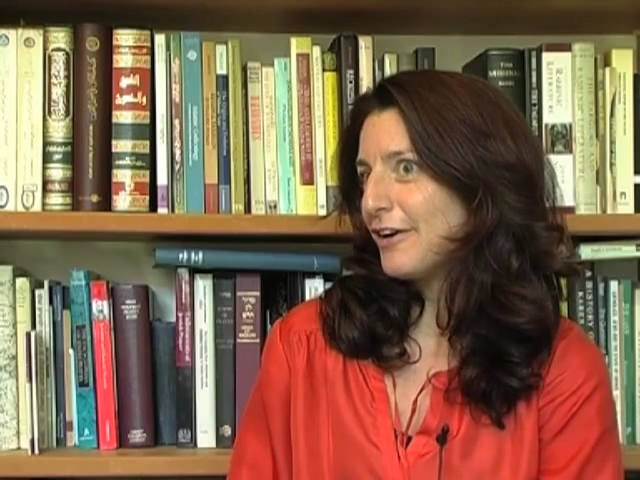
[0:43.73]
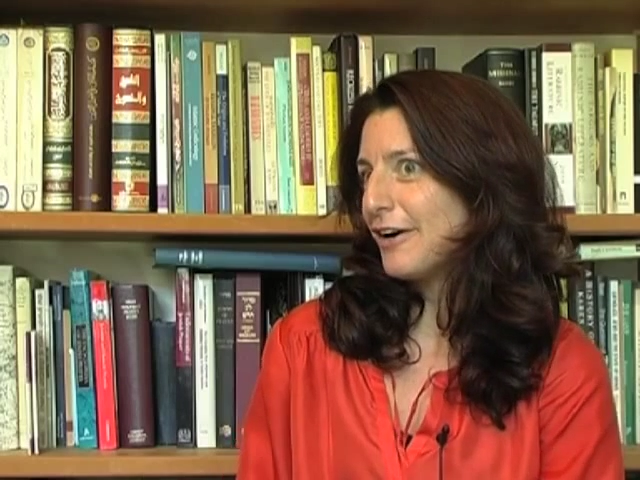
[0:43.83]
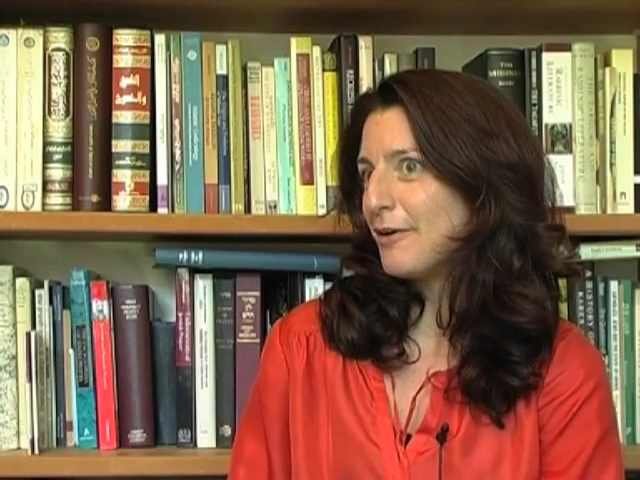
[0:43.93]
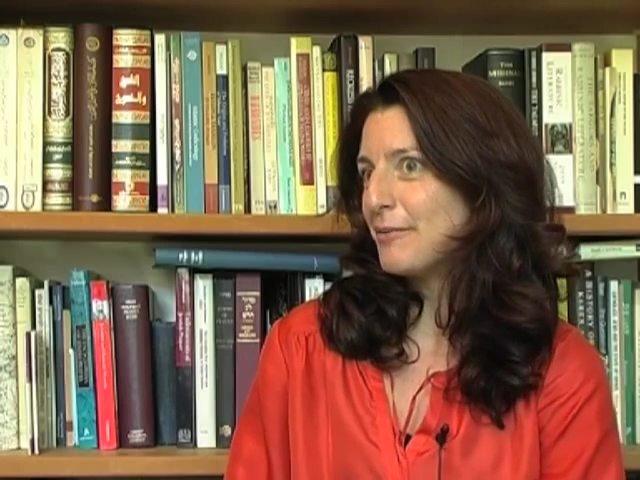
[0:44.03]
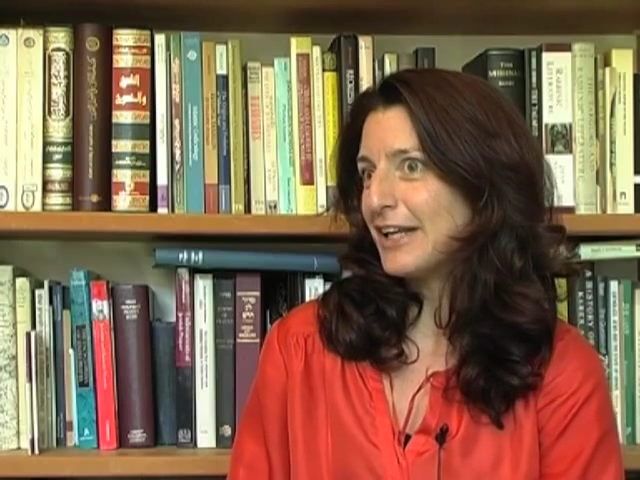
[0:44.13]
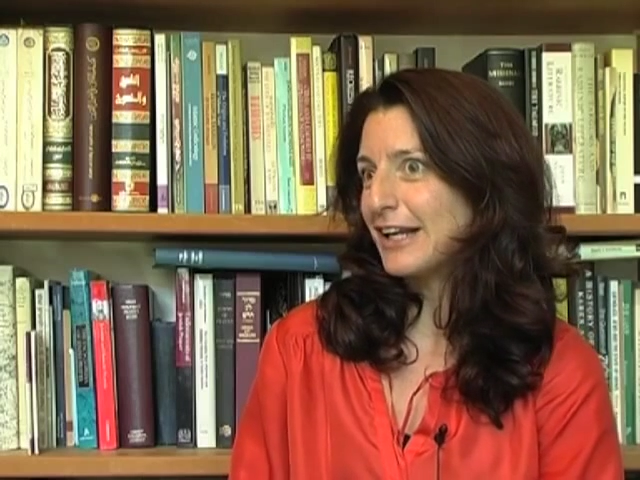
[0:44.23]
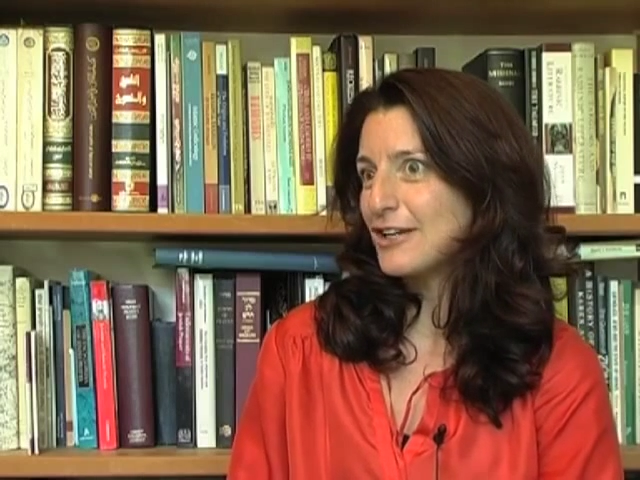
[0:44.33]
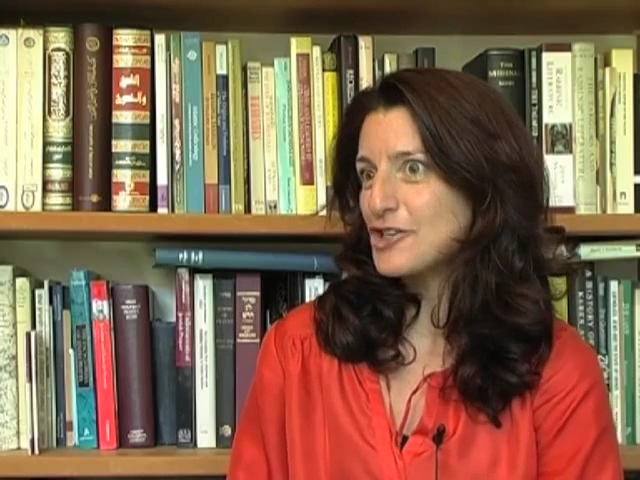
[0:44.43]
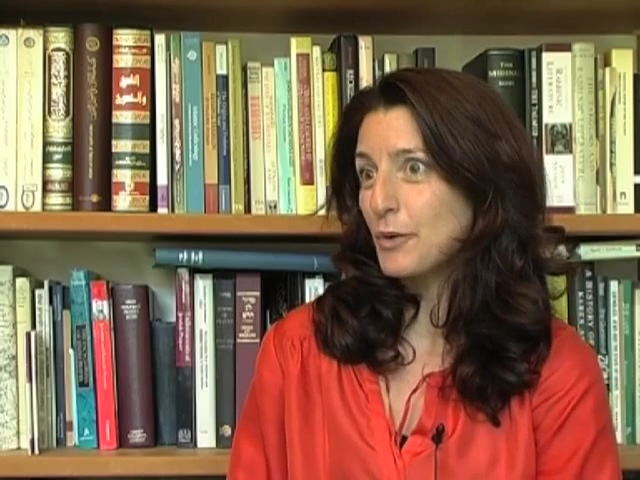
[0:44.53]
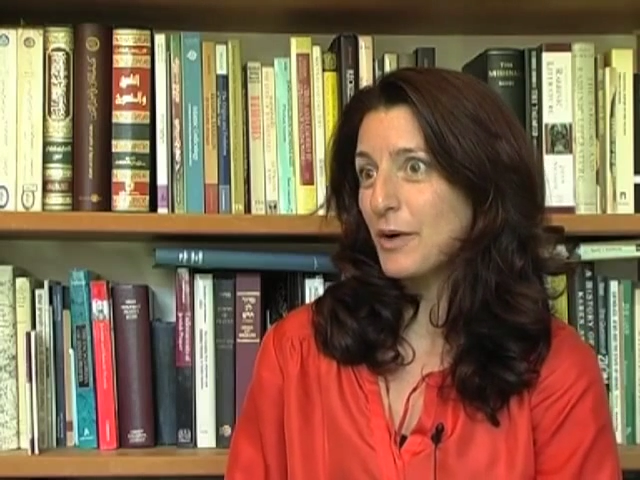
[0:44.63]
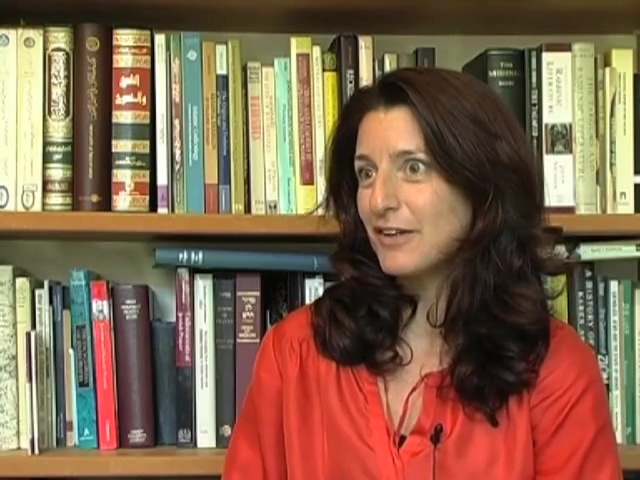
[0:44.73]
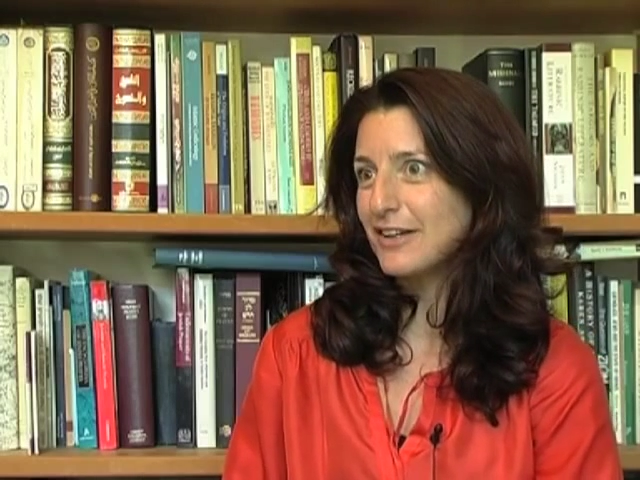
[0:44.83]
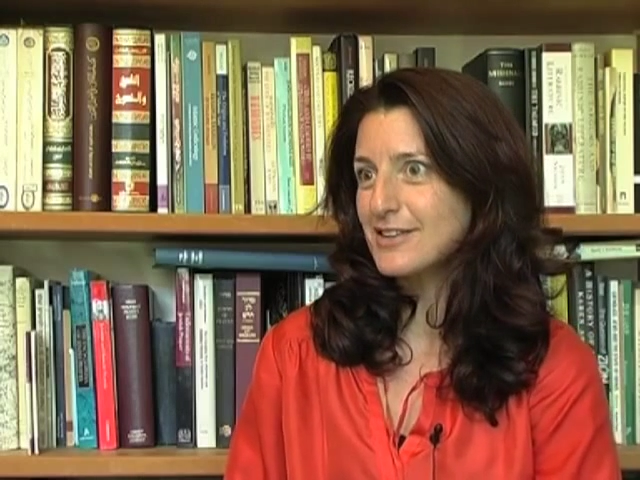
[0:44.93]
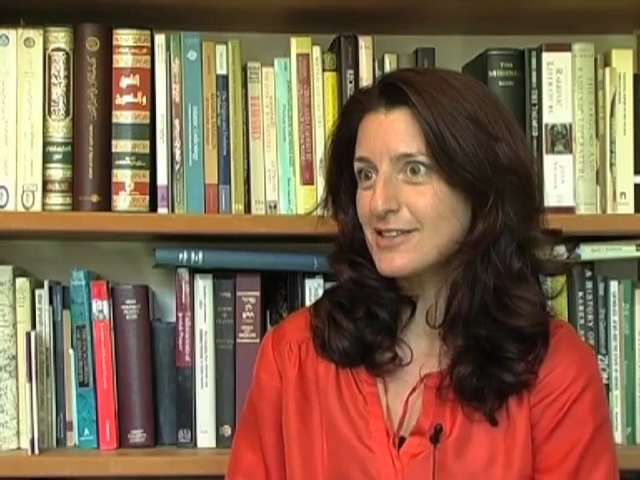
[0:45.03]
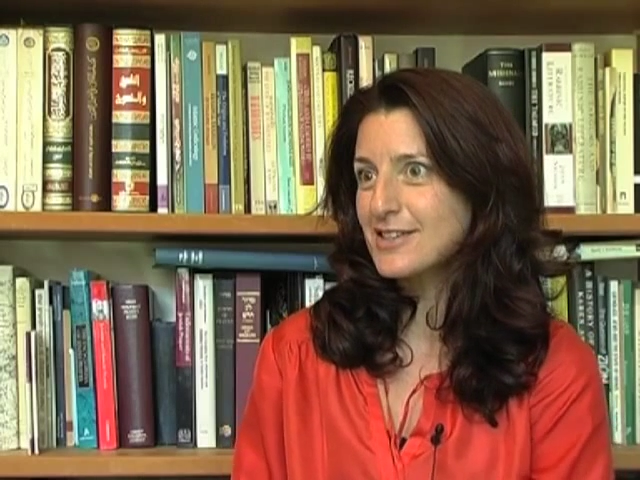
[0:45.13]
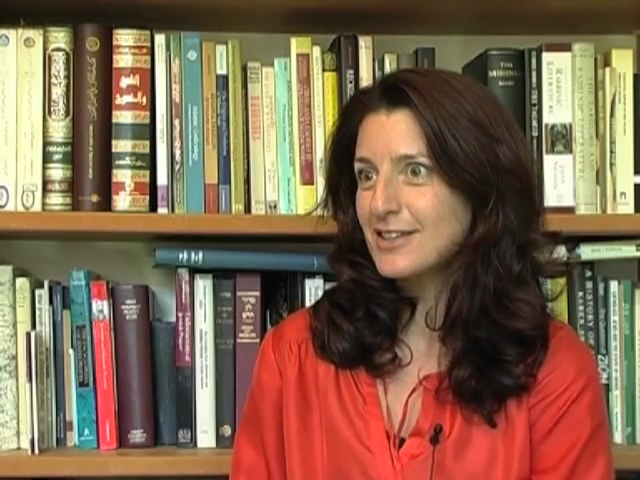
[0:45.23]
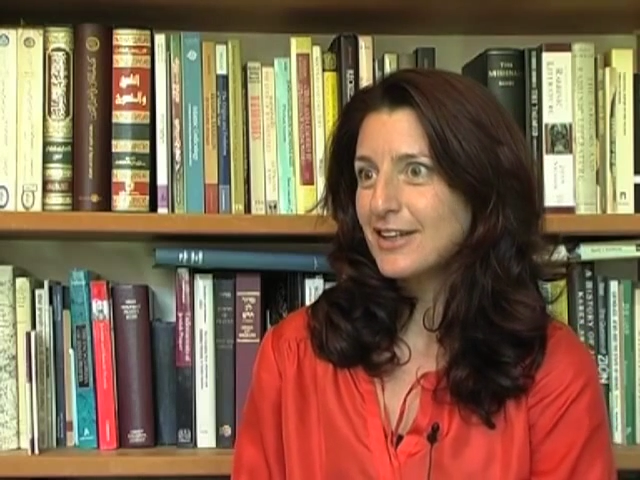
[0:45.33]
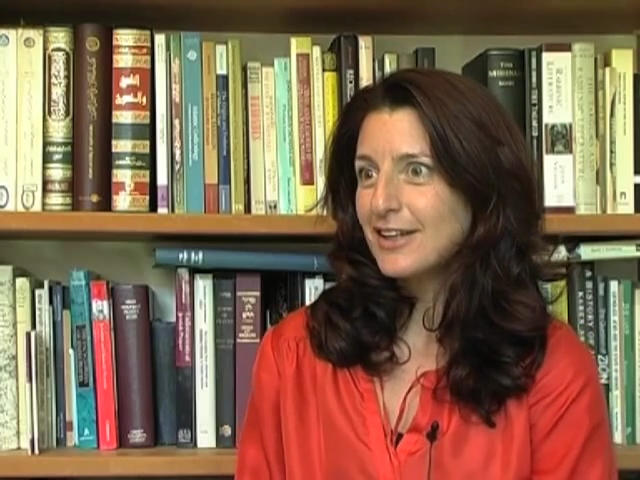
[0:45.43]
an English equivalent.